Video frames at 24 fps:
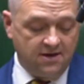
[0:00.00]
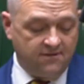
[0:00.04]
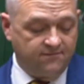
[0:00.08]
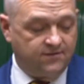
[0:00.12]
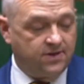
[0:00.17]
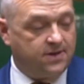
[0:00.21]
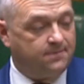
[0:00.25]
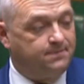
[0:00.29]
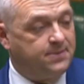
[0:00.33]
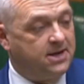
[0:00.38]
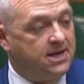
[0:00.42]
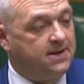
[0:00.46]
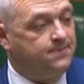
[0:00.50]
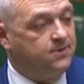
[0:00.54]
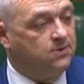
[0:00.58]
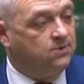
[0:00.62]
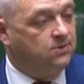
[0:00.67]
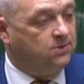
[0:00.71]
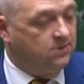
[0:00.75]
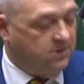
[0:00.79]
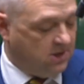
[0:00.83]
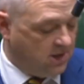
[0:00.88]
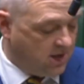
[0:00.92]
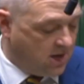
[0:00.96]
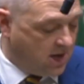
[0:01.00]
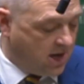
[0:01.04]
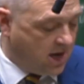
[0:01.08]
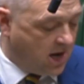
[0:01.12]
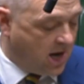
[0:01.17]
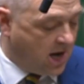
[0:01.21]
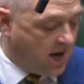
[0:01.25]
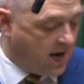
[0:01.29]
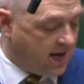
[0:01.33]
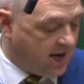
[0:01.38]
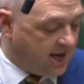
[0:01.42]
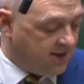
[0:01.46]
for the people
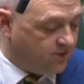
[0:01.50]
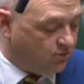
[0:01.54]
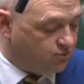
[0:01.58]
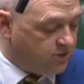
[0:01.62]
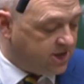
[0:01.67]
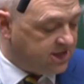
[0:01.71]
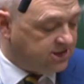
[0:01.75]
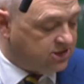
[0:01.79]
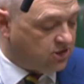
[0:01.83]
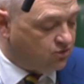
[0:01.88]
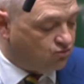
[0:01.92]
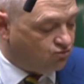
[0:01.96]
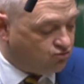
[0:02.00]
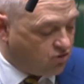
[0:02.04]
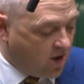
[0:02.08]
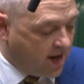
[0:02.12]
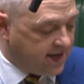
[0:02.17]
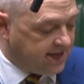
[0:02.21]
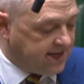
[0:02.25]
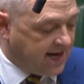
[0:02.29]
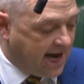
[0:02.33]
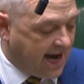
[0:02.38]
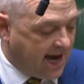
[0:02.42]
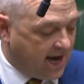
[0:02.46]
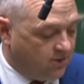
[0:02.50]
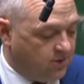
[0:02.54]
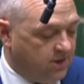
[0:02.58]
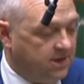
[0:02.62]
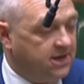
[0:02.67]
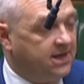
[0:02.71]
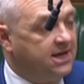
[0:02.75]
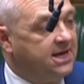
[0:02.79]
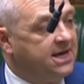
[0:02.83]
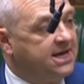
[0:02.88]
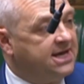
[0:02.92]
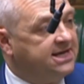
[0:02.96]
in the region right now
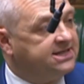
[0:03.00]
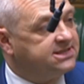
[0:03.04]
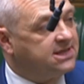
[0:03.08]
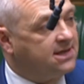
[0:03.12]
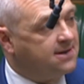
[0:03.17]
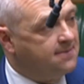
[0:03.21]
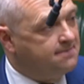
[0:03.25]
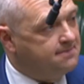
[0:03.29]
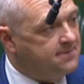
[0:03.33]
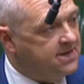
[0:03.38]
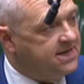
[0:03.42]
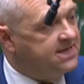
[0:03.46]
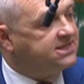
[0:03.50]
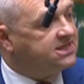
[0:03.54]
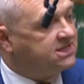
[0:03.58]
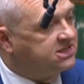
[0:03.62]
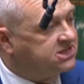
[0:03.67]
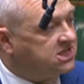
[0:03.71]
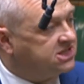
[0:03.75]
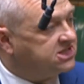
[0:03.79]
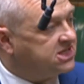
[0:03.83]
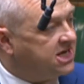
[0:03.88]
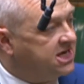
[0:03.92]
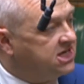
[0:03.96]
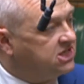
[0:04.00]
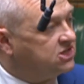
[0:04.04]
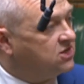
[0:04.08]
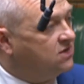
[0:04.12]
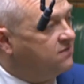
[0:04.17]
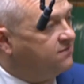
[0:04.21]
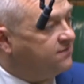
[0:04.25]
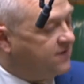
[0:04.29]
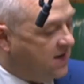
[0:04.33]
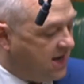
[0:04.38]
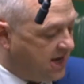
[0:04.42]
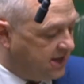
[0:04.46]
is an immediate cessation of
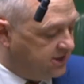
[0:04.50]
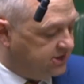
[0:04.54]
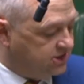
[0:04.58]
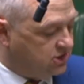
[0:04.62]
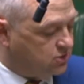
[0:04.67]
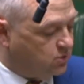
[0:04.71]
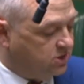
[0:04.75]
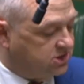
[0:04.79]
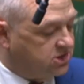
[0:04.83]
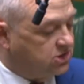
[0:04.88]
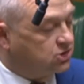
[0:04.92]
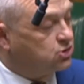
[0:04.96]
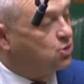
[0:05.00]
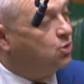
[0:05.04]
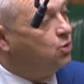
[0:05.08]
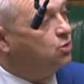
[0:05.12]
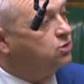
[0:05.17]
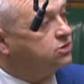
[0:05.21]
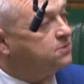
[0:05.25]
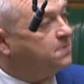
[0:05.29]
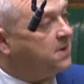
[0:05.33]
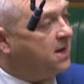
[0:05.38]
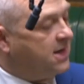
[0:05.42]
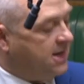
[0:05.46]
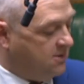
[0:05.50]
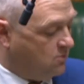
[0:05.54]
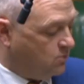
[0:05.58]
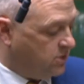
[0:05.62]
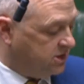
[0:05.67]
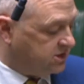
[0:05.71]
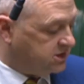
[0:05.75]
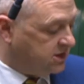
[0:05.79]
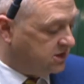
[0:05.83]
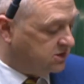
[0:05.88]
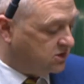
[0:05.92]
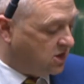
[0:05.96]
violence, which is
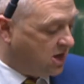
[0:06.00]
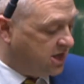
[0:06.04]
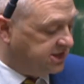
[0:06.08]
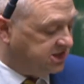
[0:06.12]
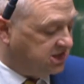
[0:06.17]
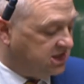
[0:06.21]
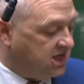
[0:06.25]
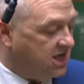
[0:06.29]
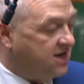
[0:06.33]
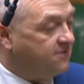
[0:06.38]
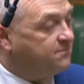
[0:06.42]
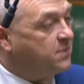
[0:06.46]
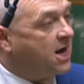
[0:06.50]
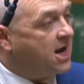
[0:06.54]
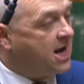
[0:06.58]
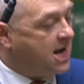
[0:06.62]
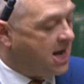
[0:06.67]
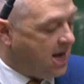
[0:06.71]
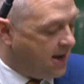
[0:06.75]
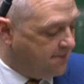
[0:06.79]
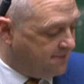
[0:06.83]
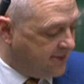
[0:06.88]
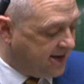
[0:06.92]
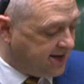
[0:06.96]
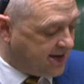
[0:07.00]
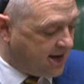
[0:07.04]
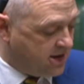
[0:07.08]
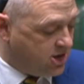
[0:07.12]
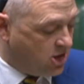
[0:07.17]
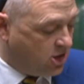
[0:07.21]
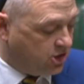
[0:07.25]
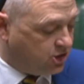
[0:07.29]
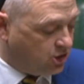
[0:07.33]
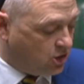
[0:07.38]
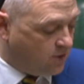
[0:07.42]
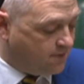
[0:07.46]
achieved by
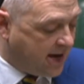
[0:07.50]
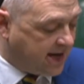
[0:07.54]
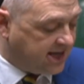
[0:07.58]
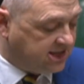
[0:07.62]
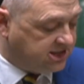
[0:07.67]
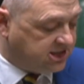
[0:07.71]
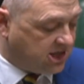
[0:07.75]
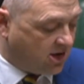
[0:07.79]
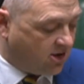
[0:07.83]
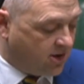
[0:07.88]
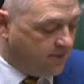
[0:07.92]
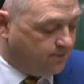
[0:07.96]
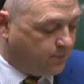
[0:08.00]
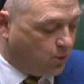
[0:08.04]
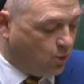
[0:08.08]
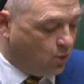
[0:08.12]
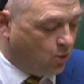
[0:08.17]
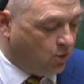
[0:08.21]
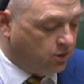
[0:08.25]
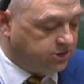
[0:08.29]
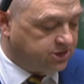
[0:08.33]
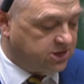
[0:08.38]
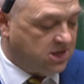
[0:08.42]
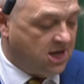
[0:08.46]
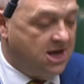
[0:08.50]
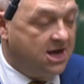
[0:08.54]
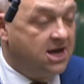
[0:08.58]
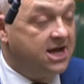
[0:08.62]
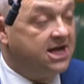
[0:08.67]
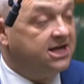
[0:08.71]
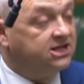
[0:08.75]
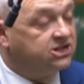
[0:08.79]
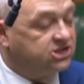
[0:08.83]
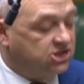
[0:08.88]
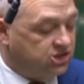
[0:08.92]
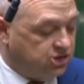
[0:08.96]
a humanitarian pause.
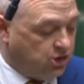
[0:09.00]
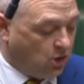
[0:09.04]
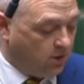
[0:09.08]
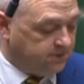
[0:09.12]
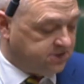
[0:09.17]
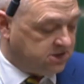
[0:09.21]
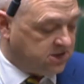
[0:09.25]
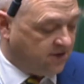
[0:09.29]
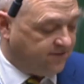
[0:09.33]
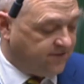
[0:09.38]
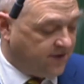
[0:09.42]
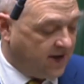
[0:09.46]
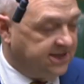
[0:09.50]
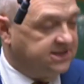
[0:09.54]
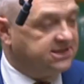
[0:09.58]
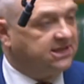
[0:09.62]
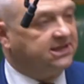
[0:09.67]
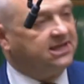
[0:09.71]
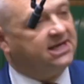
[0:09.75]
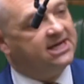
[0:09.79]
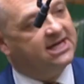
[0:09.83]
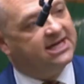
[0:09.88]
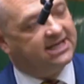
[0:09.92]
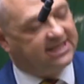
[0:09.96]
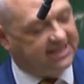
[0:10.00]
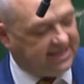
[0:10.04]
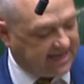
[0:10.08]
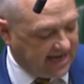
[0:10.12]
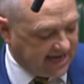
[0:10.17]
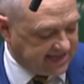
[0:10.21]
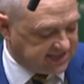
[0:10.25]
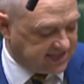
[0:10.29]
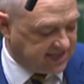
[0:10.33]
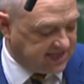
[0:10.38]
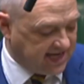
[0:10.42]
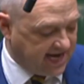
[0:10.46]
It stops the fighting, it
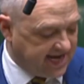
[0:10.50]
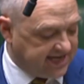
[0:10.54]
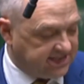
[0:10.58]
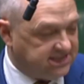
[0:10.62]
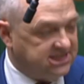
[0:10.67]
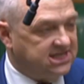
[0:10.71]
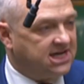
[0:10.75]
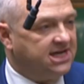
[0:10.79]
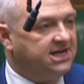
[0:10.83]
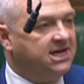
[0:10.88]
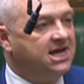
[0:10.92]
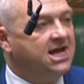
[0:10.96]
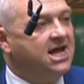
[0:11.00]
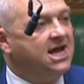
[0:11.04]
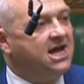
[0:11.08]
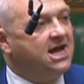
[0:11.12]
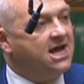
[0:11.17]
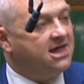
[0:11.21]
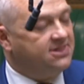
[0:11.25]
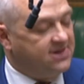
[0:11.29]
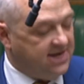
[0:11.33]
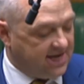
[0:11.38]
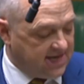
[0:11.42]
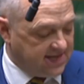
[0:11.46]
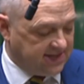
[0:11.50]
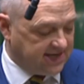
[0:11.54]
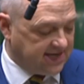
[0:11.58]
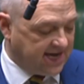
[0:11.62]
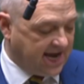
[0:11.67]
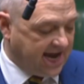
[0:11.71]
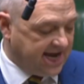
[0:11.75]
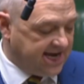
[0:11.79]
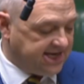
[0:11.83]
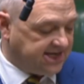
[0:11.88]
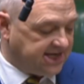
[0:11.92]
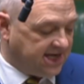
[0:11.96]
gets the aid in,
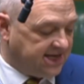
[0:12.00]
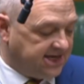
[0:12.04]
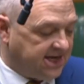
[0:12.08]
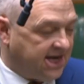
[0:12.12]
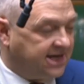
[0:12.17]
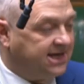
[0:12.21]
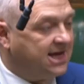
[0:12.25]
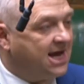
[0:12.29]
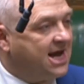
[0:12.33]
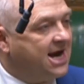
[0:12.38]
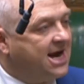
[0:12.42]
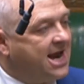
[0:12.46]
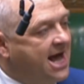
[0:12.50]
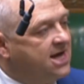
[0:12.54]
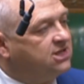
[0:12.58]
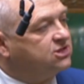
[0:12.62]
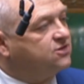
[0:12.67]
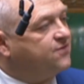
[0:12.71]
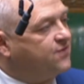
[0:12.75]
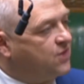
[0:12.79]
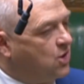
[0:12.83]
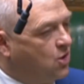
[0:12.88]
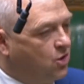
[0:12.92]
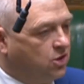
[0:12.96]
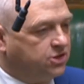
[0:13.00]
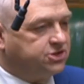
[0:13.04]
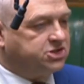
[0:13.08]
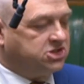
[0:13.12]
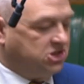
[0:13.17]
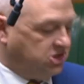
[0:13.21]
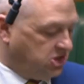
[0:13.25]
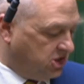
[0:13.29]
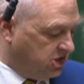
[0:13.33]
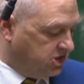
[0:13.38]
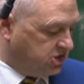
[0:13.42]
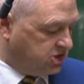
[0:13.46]
and it allows for the
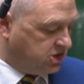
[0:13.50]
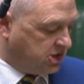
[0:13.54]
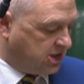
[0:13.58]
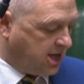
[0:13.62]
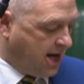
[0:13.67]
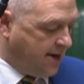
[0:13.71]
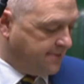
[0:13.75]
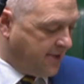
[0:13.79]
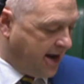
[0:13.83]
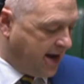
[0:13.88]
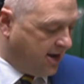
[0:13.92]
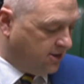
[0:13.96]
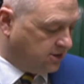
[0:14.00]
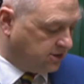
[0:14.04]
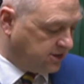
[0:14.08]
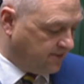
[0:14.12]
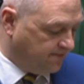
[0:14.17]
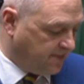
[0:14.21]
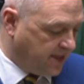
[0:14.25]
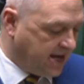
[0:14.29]
hostages to come out.